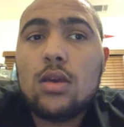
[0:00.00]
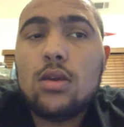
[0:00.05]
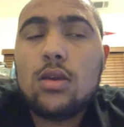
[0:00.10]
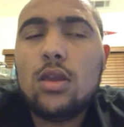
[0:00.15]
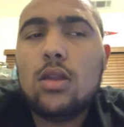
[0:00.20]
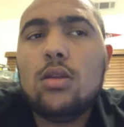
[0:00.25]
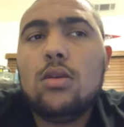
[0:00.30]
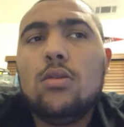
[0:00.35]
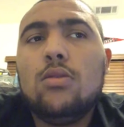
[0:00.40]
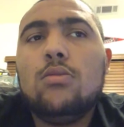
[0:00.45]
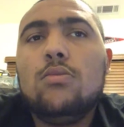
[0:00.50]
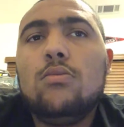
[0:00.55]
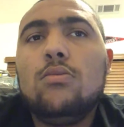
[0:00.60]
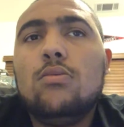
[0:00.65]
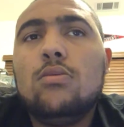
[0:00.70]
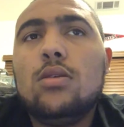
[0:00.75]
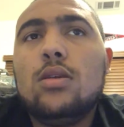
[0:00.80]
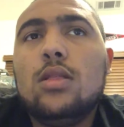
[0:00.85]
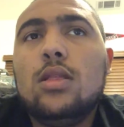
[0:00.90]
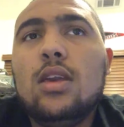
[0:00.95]
you know,
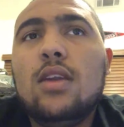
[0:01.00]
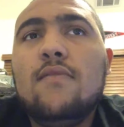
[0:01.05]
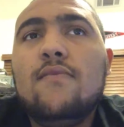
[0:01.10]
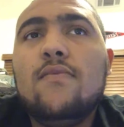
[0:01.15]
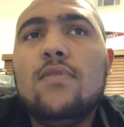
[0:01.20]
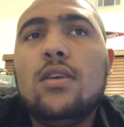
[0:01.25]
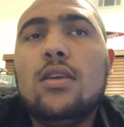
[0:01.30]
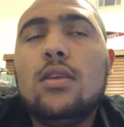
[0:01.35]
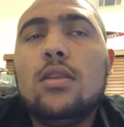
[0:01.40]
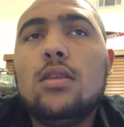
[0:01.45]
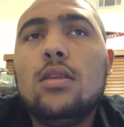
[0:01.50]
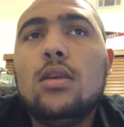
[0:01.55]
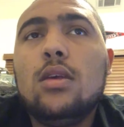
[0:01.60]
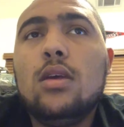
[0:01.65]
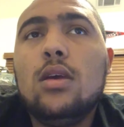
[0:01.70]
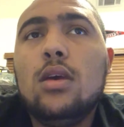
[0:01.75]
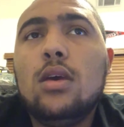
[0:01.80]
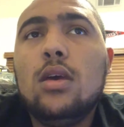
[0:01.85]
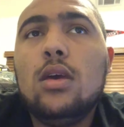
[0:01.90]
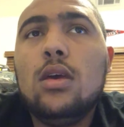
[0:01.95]
Cleveland
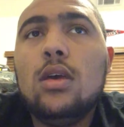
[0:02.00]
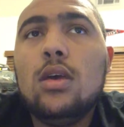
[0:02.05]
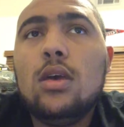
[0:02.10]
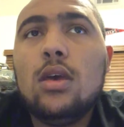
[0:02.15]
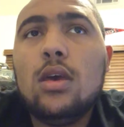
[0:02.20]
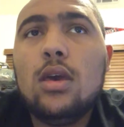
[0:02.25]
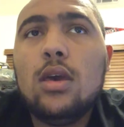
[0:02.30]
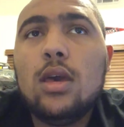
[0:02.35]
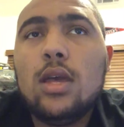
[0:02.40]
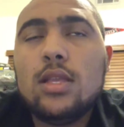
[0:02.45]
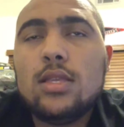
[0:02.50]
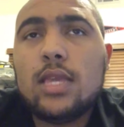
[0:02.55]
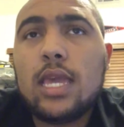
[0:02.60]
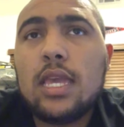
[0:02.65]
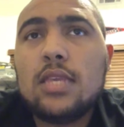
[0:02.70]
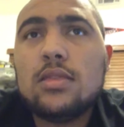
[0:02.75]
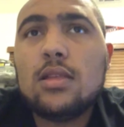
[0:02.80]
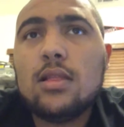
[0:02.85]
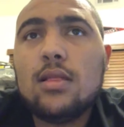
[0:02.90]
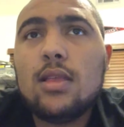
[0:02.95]

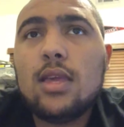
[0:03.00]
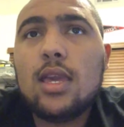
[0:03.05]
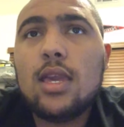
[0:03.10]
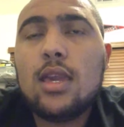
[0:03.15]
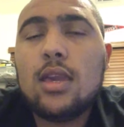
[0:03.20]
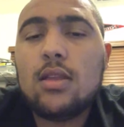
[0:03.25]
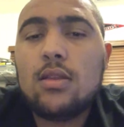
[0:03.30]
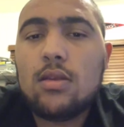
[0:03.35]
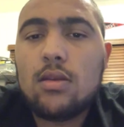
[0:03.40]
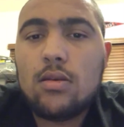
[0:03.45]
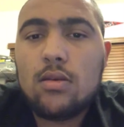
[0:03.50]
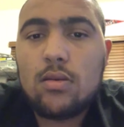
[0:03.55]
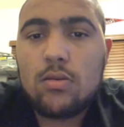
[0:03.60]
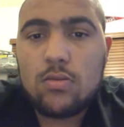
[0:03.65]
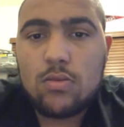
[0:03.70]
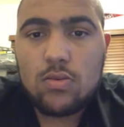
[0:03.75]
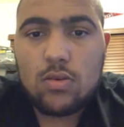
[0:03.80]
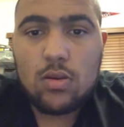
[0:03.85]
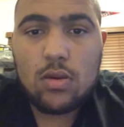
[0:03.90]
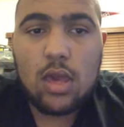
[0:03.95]
takes the lead
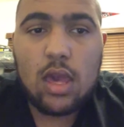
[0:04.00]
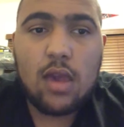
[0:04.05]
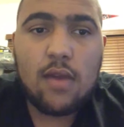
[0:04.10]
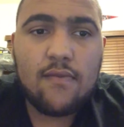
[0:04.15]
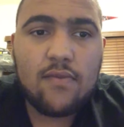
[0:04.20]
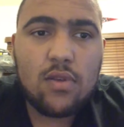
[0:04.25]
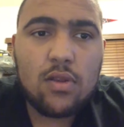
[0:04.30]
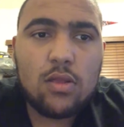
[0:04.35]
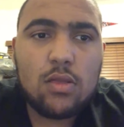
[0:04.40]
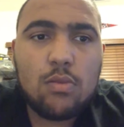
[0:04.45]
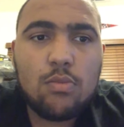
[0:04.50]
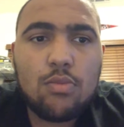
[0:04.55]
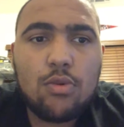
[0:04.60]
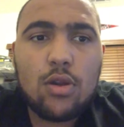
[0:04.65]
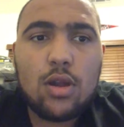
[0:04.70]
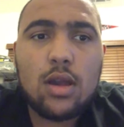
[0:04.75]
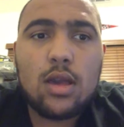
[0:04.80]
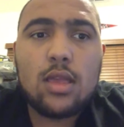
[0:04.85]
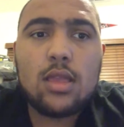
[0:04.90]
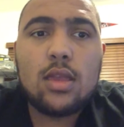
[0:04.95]
after
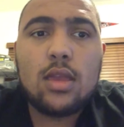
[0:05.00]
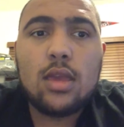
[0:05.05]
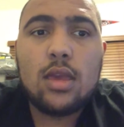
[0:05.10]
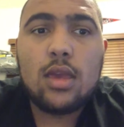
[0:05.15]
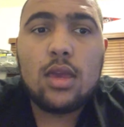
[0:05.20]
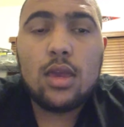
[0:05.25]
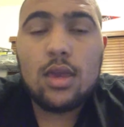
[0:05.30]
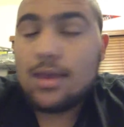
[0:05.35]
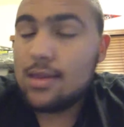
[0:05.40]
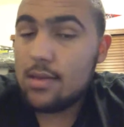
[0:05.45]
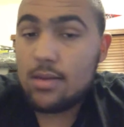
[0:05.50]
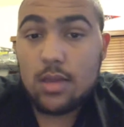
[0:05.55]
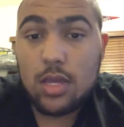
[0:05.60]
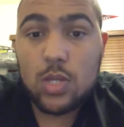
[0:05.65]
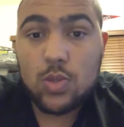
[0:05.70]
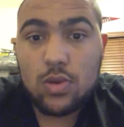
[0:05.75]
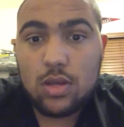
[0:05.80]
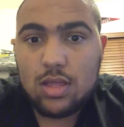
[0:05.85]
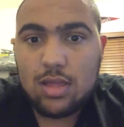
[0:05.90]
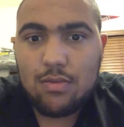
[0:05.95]
LeBron
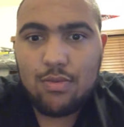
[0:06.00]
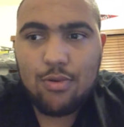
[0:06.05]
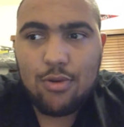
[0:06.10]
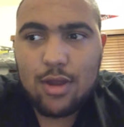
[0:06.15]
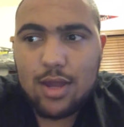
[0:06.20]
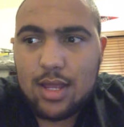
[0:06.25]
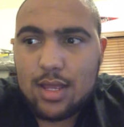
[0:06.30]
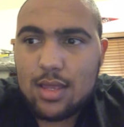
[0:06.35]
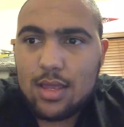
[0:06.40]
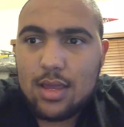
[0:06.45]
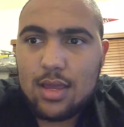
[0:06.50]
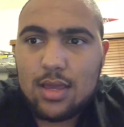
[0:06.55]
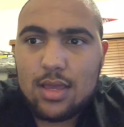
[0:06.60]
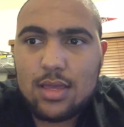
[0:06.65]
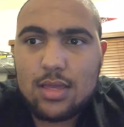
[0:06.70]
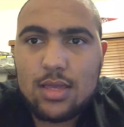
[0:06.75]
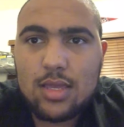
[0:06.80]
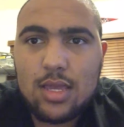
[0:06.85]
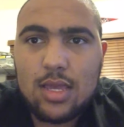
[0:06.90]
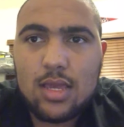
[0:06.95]
does what LeBron
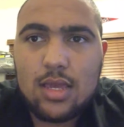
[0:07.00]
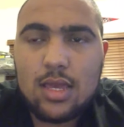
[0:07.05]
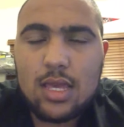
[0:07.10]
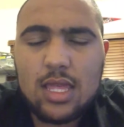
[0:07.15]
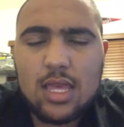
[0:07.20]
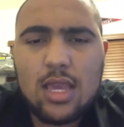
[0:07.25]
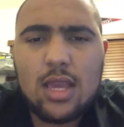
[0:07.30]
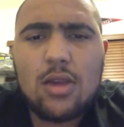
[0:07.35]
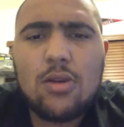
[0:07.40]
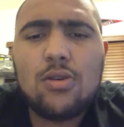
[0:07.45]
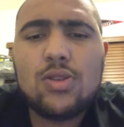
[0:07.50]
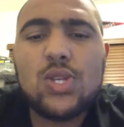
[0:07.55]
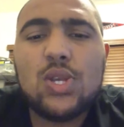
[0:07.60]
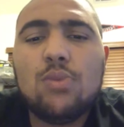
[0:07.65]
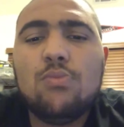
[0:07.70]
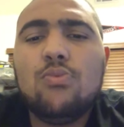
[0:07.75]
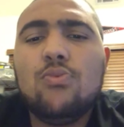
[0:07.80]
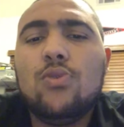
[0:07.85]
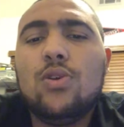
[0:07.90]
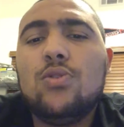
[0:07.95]
does. It then goes
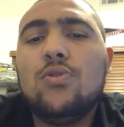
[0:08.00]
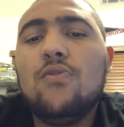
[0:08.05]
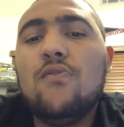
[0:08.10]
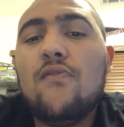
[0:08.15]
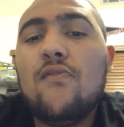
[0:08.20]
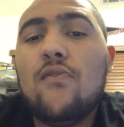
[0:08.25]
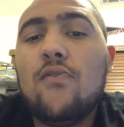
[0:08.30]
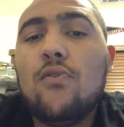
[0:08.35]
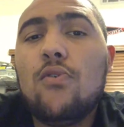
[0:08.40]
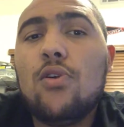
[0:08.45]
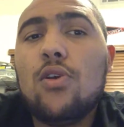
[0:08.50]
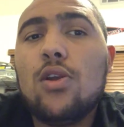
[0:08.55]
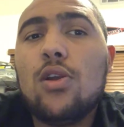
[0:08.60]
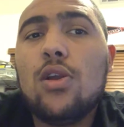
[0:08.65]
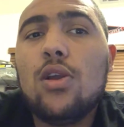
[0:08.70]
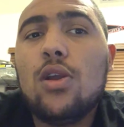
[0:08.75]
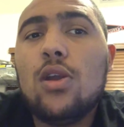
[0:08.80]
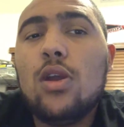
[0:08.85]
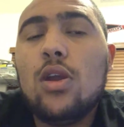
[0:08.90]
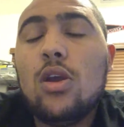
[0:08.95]
up
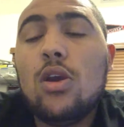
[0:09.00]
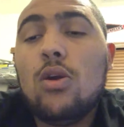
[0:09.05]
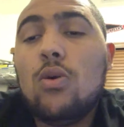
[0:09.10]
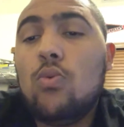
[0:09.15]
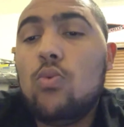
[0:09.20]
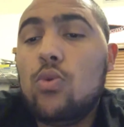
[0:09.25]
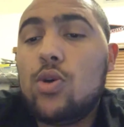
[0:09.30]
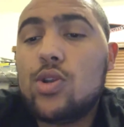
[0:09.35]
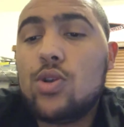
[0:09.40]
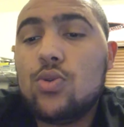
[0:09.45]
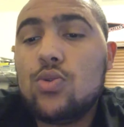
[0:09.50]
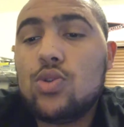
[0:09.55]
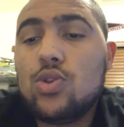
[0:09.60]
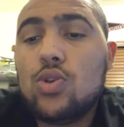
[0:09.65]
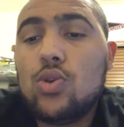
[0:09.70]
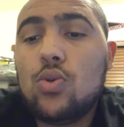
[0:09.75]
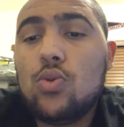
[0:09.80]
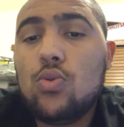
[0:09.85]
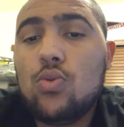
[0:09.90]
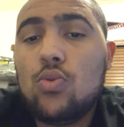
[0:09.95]

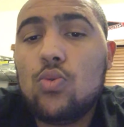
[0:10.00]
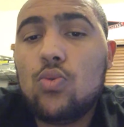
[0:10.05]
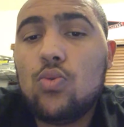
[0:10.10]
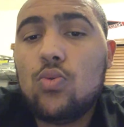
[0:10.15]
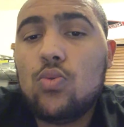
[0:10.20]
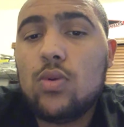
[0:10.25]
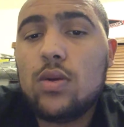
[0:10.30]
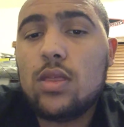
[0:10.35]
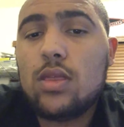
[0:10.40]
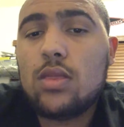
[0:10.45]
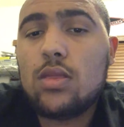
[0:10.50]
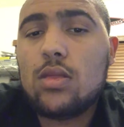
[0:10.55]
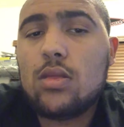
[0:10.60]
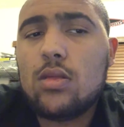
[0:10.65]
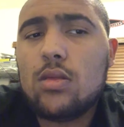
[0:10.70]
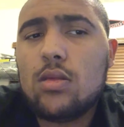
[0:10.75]
104-102 with